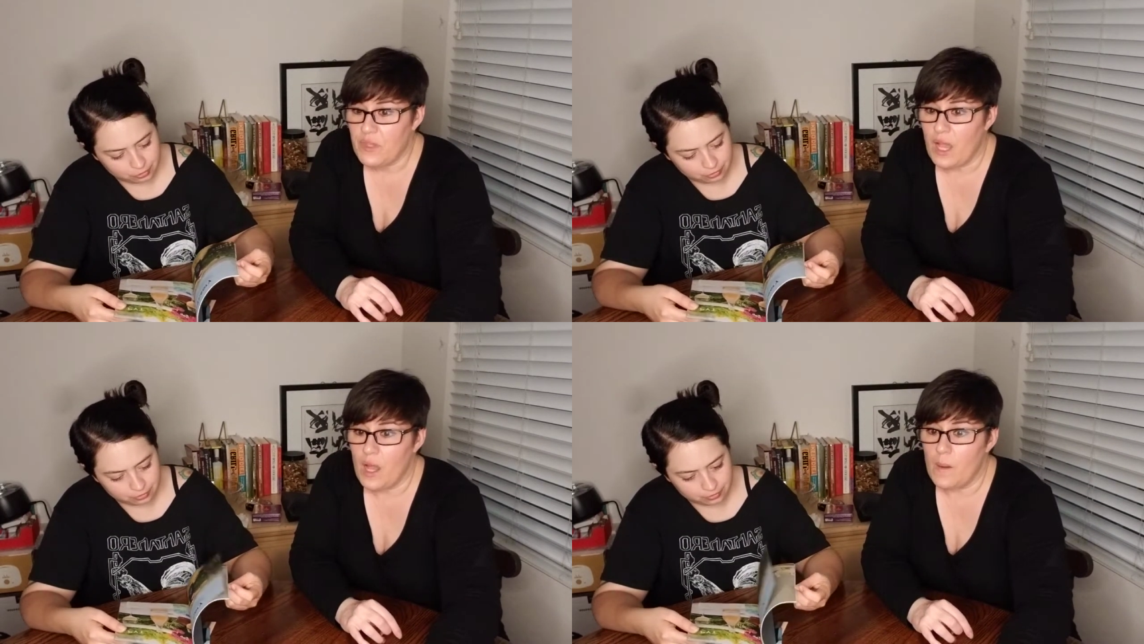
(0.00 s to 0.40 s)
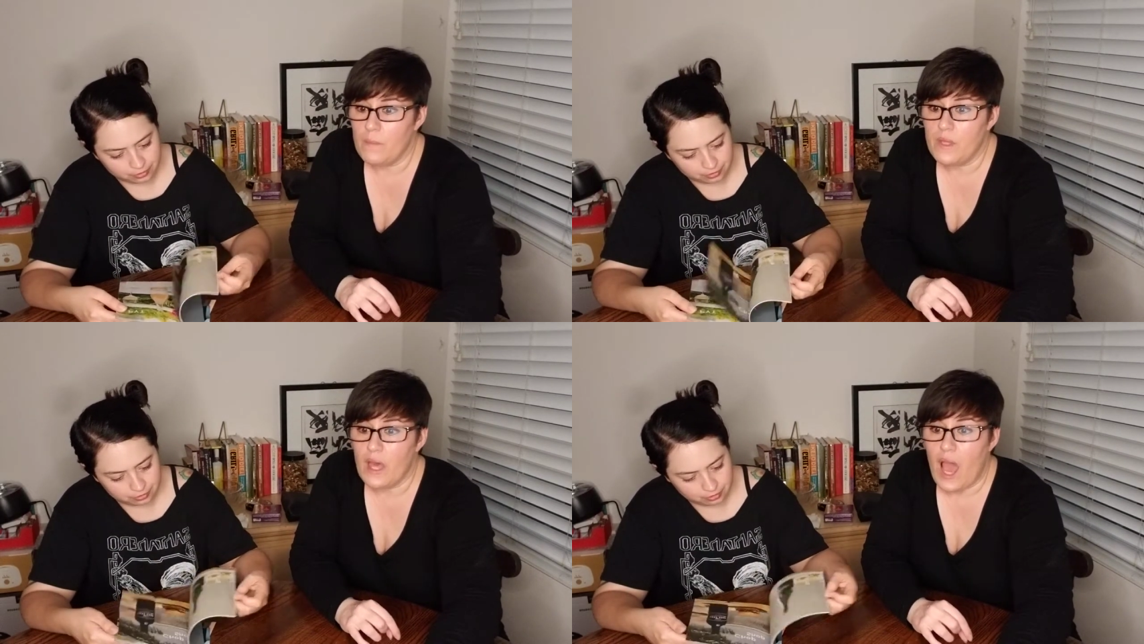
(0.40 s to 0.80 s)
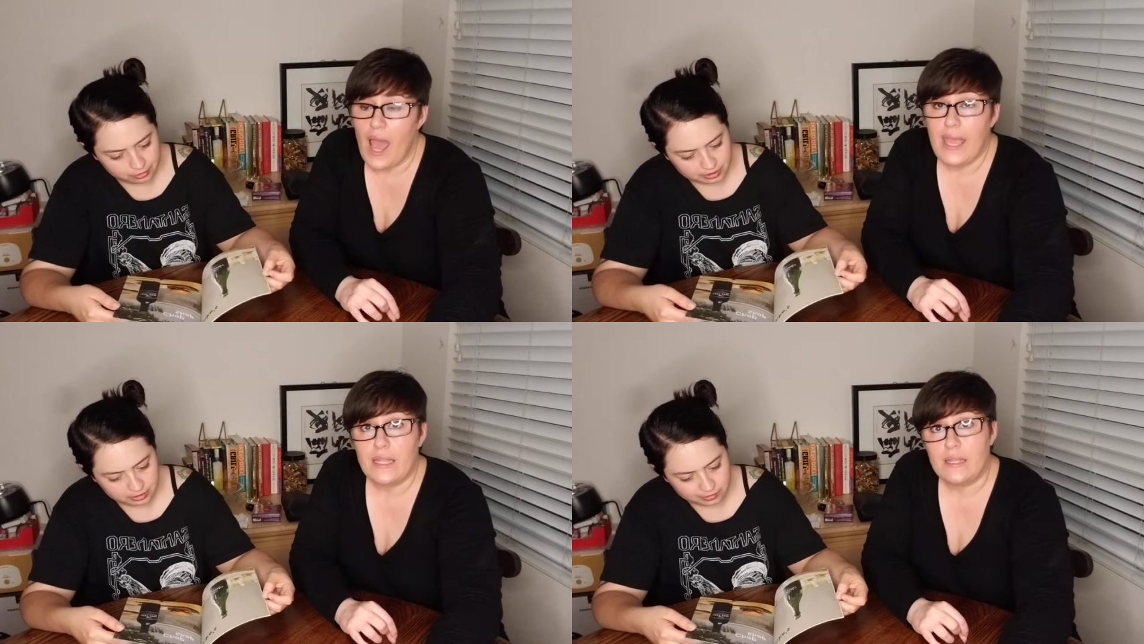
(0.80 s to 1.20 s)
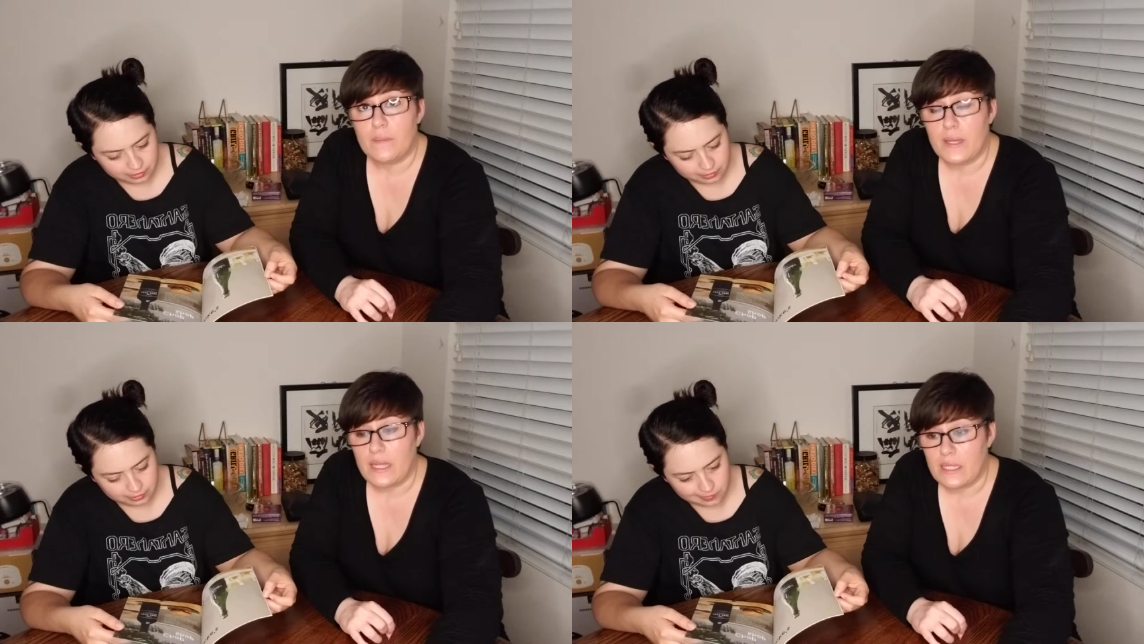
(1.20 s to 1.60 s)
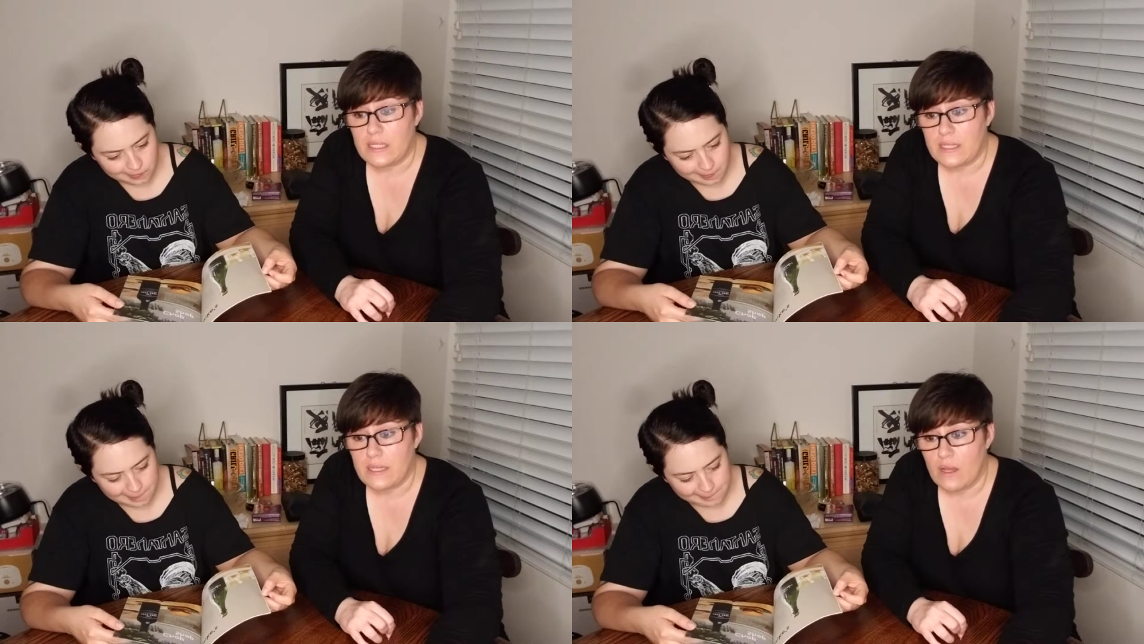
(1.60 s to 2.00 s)
Speaker 1: Um, I ended up getting a
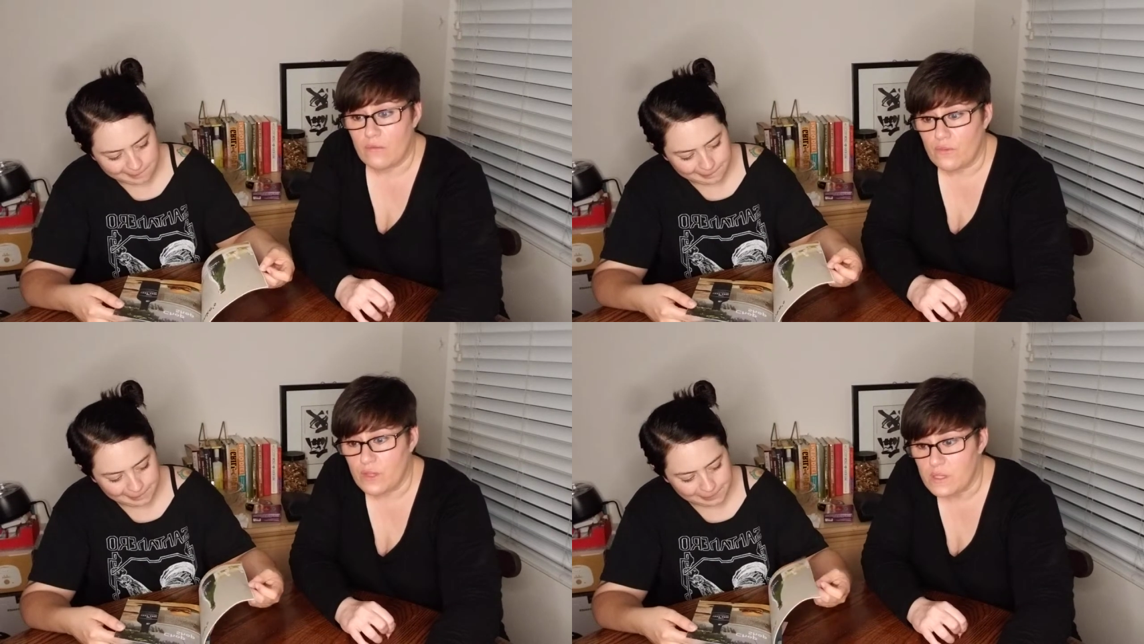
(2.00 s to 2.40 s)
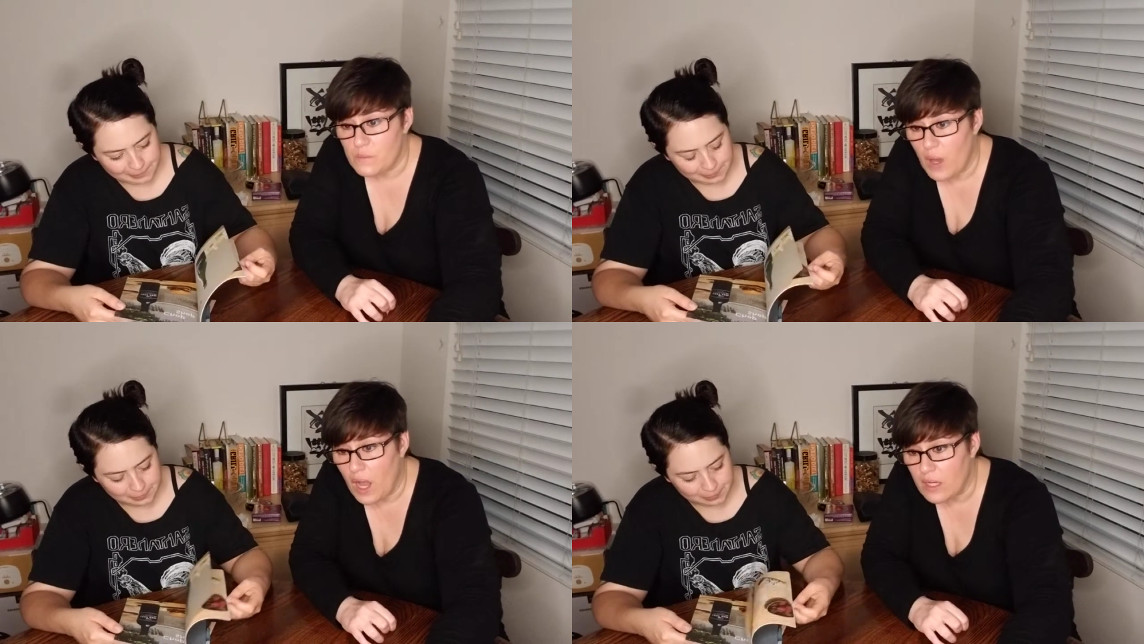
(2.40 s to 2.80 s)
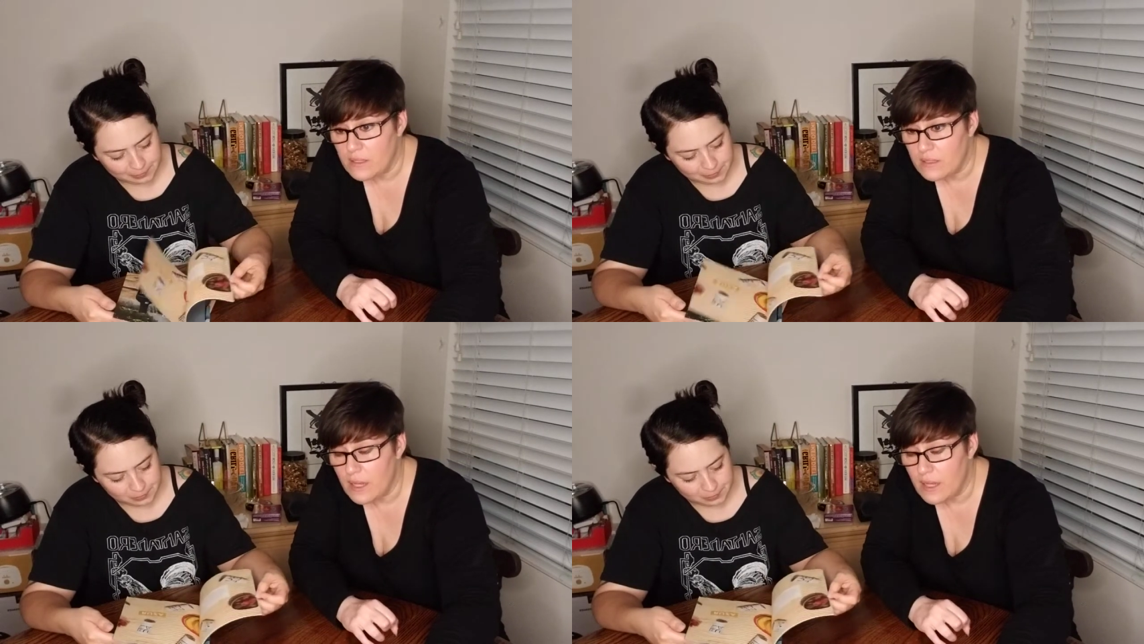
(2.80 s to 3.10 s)
discount for this box,